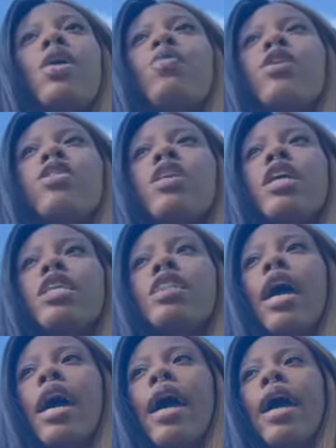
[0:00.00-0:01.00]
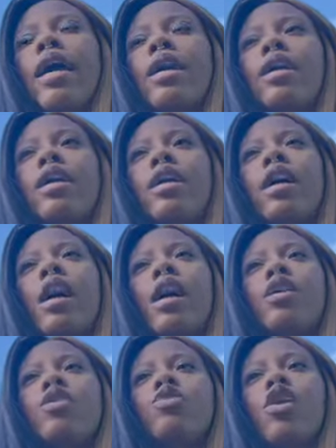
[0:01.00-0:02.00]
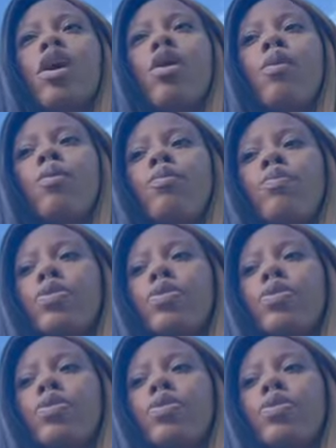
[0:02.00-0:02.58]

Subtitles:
We think that, you know,